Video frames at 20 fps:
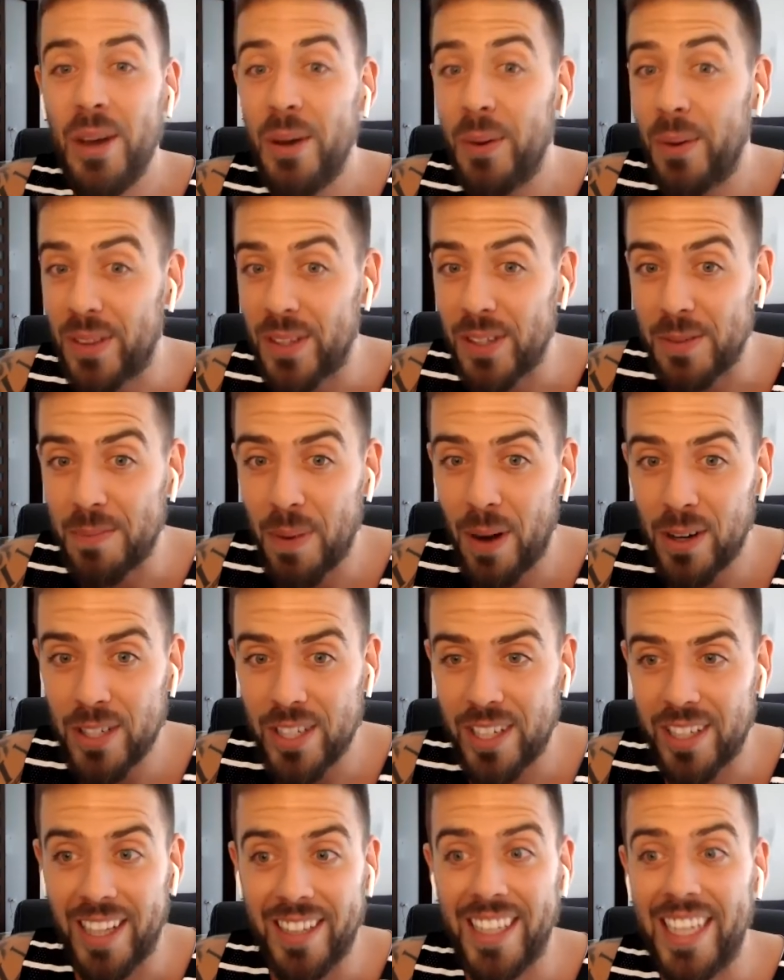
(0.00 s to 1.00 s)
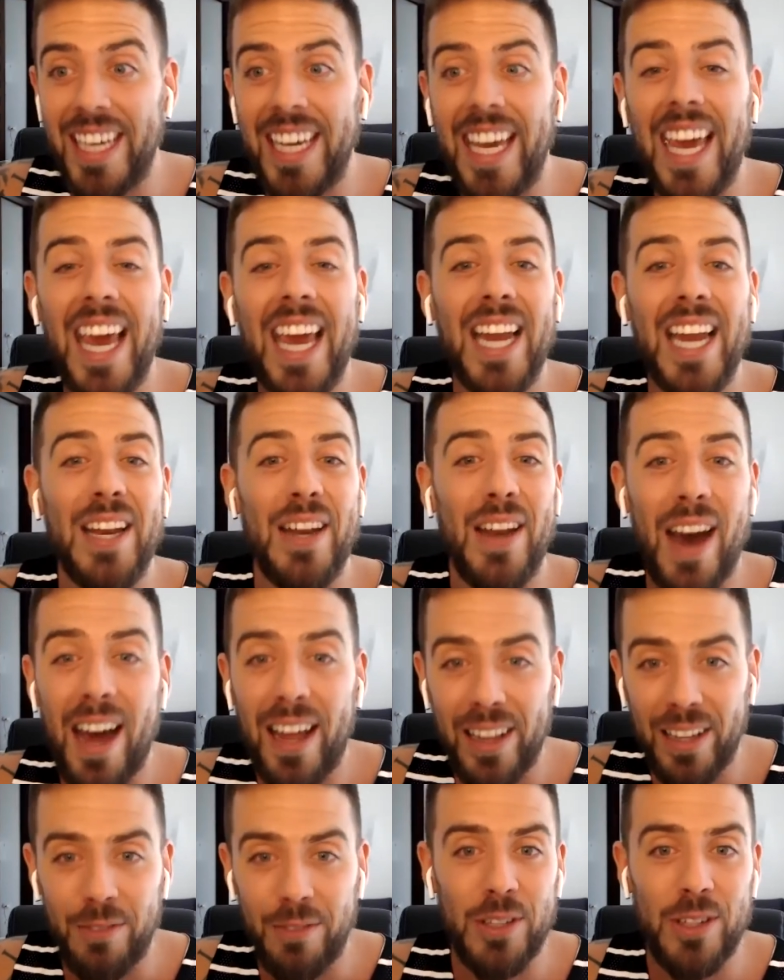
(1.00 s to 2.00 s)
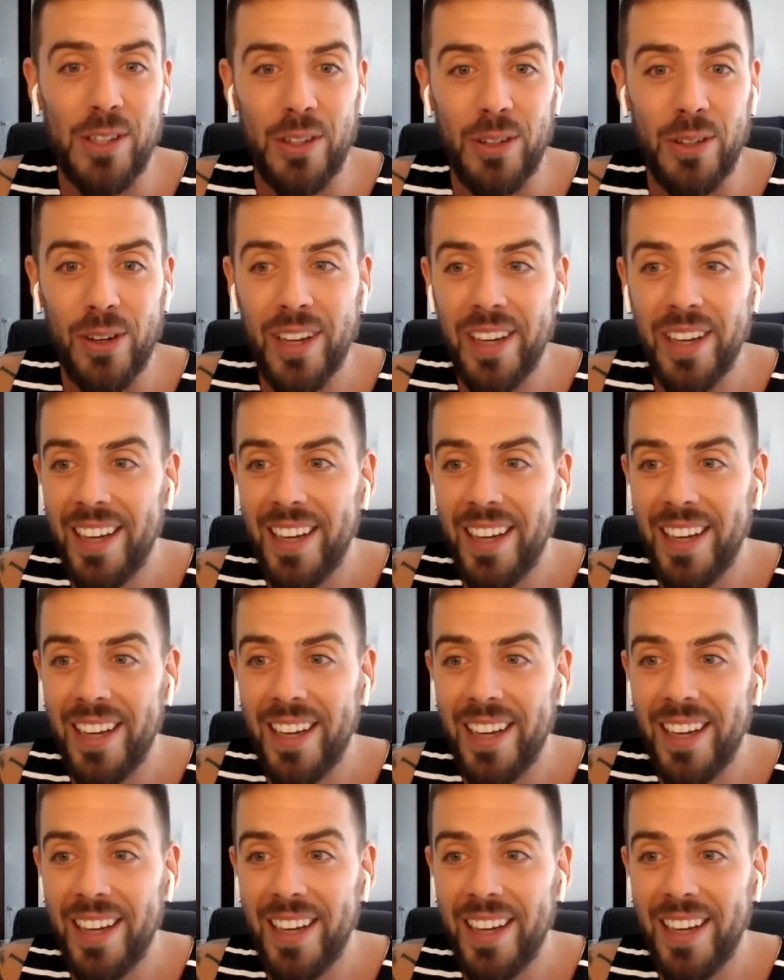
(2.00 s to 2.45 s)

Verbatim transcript: with this person that they can't not live with you